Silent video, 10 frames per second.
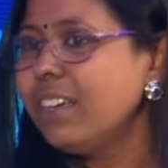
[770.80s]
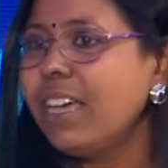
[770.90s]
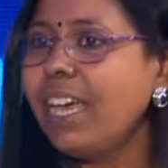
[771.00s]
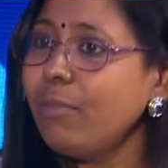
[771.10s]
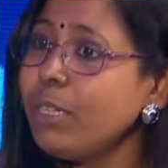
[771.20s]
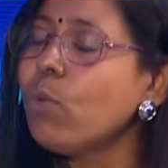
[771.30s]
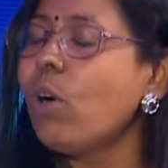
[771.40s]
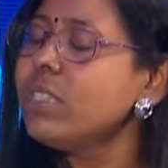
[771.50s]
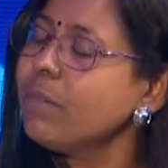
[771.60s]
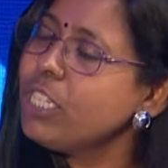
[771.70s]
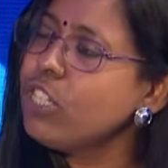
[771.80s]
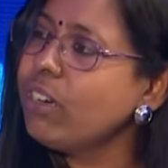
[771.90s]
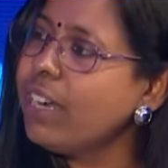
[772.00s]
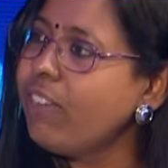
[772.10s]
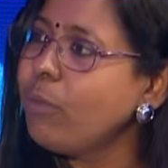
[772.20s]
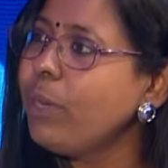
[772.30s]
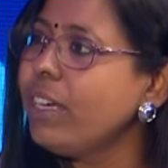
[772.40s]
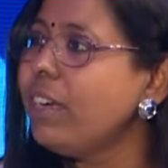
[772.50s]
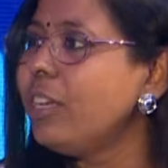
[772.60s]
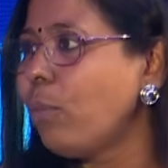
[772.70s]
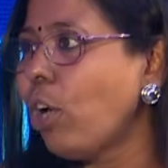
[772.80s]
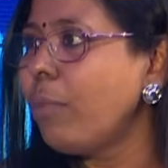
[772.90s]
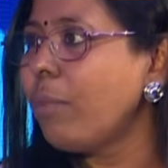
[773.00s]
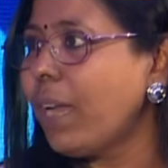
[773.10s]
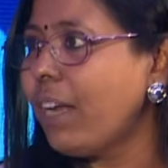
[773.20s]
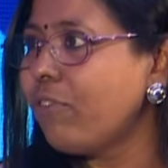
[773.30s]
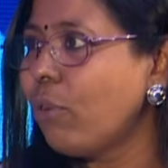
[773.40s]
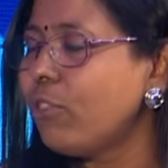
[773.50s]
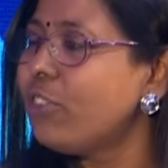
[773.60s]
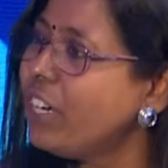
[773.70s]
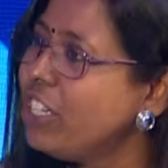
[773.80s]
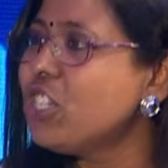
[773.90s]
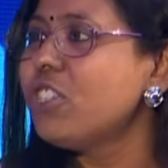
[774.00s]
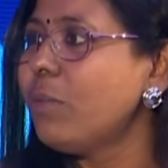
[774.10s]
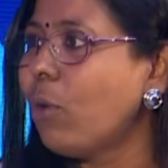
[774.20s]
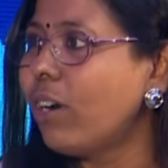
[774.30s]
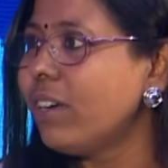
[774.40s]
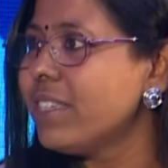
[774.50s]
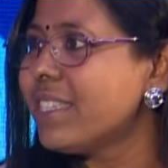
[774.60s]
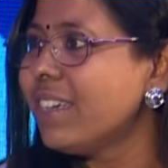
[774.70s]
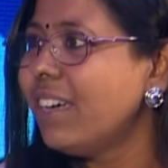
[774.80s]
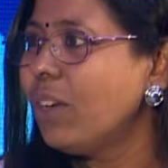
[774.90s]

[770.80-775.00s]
Element was a mature development and deployment platform for traditional models.